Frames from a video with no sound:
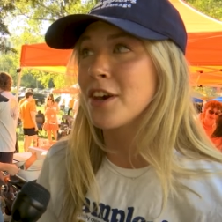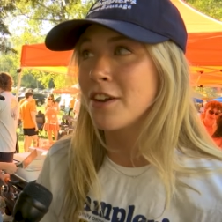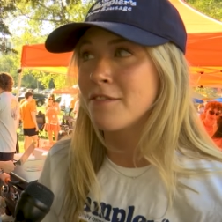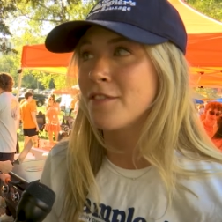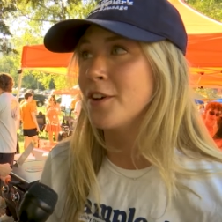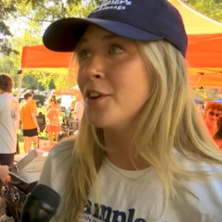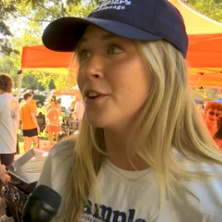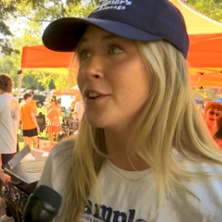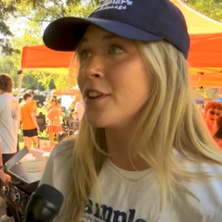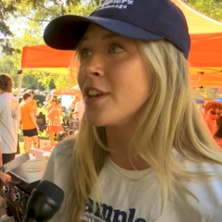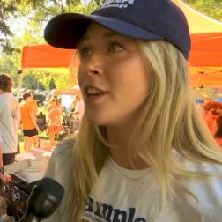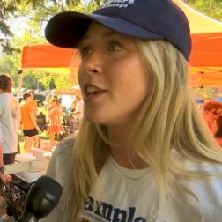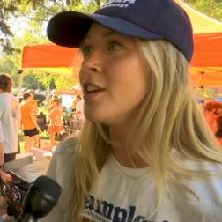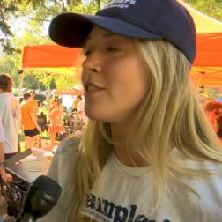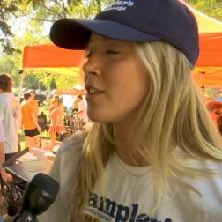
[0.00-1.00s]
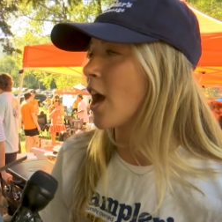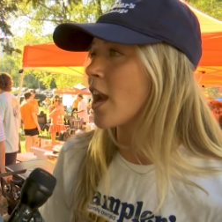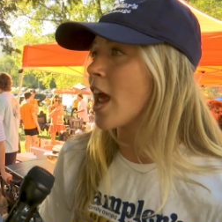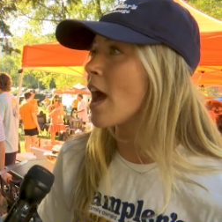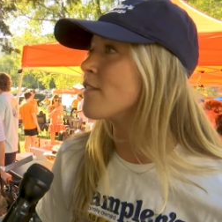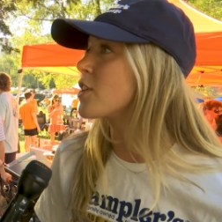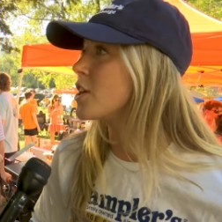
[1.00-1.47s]
good food, got to
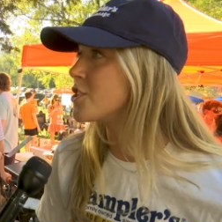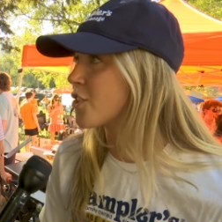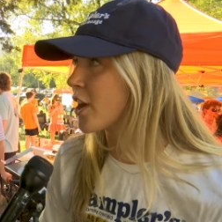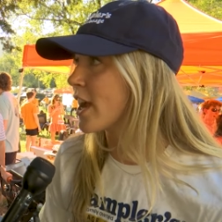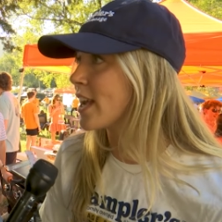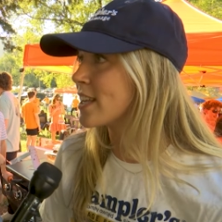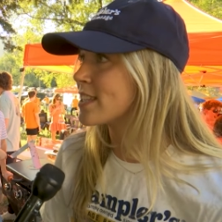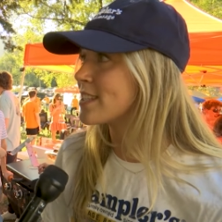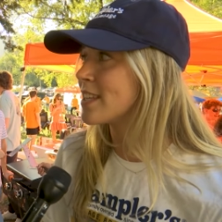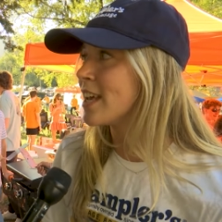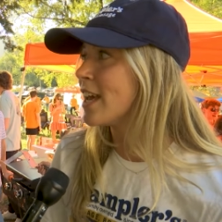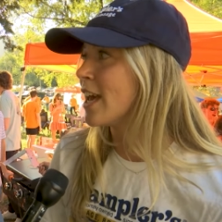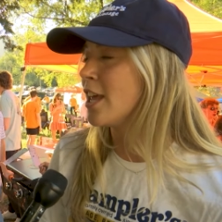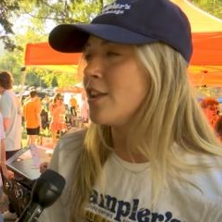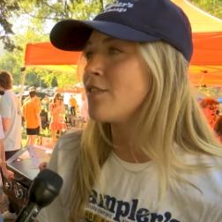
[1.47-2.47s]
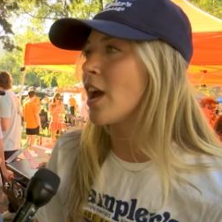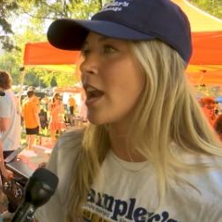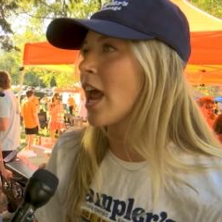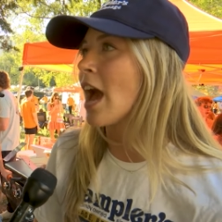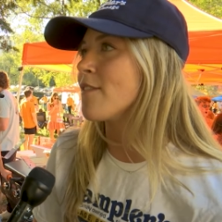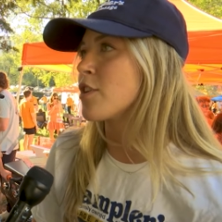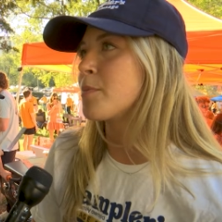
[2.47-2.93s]
have good drinks, and you've got
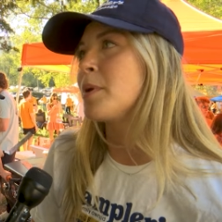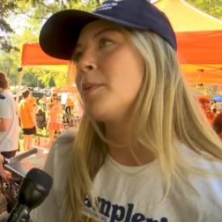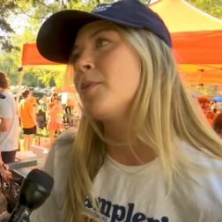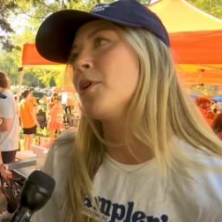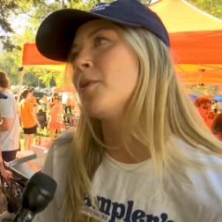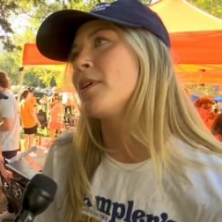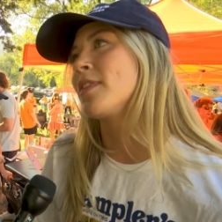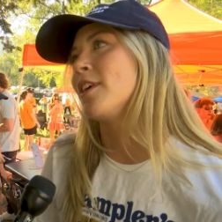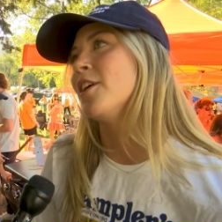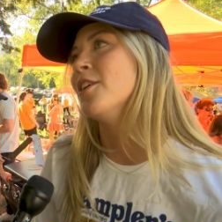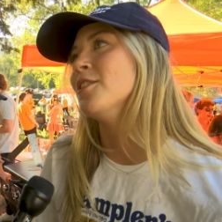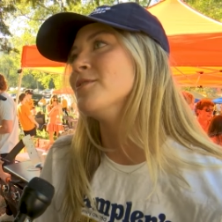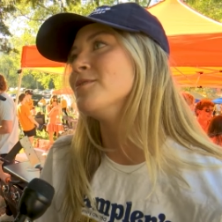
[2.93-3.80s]
to have your people with you.